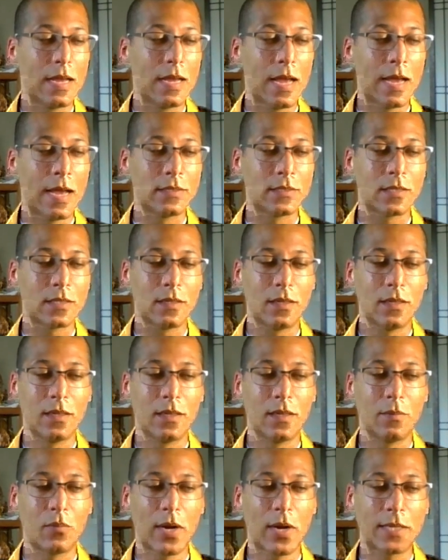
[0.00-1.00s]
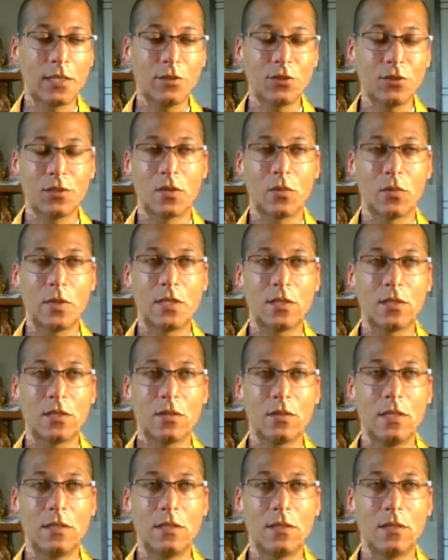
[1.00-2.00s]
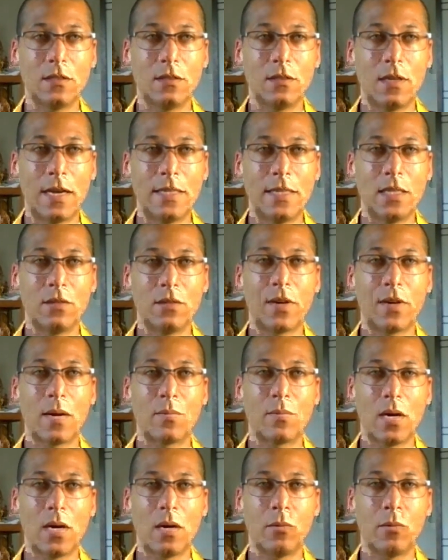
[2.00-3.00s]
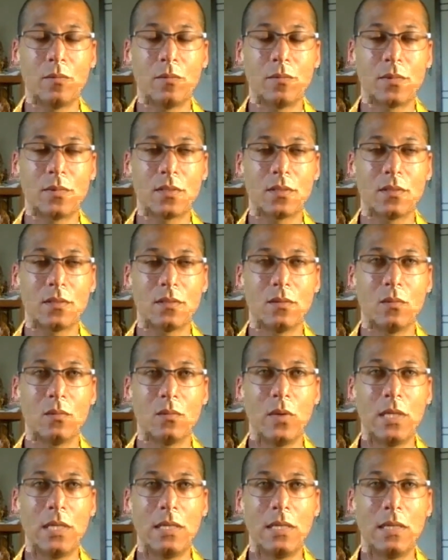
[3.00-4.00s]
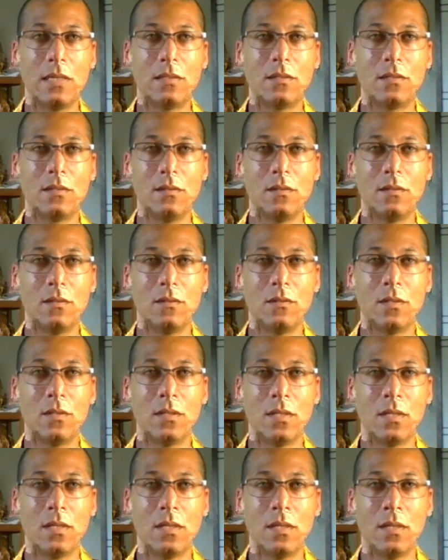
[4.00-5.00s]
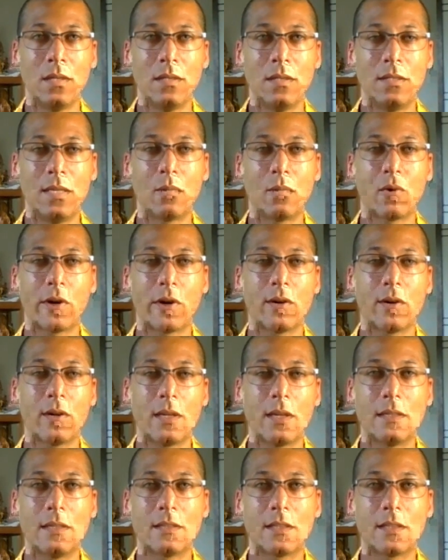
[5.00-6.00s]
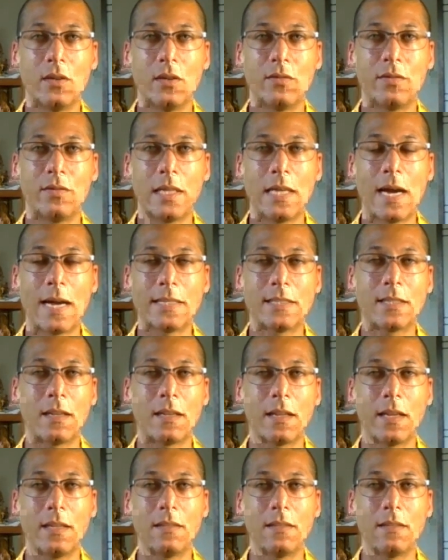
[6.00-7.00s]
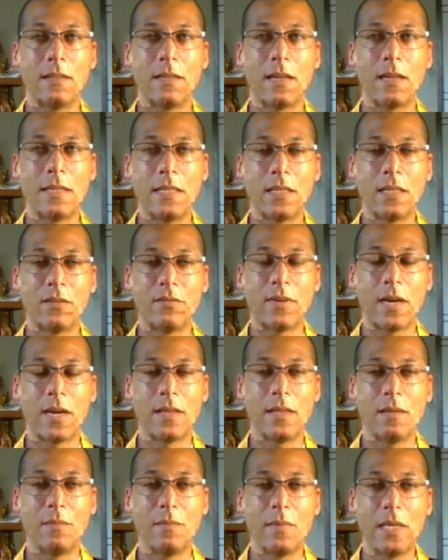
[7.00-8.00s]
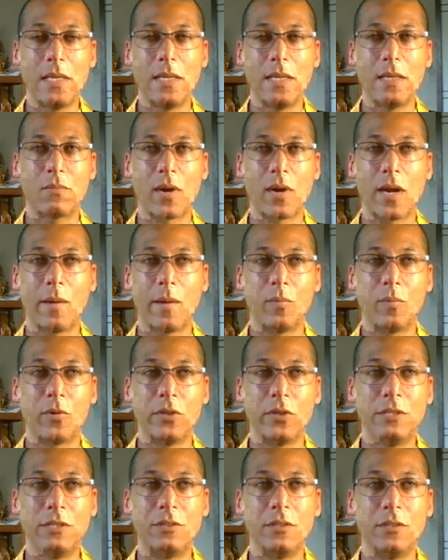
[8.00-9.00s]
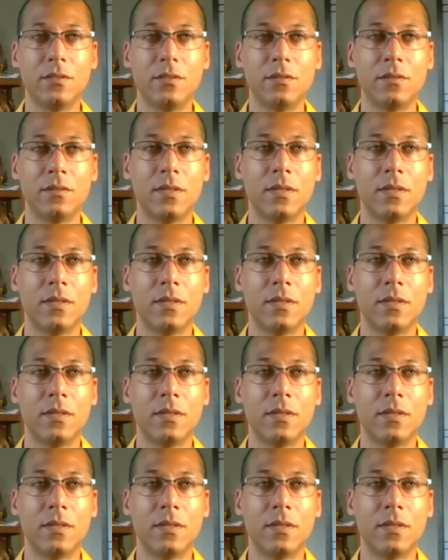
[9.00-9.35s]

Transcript: As a practitioner, we still need to identify problems. We need to temporarily and skillfully isolate and identify the immediate problem or issue.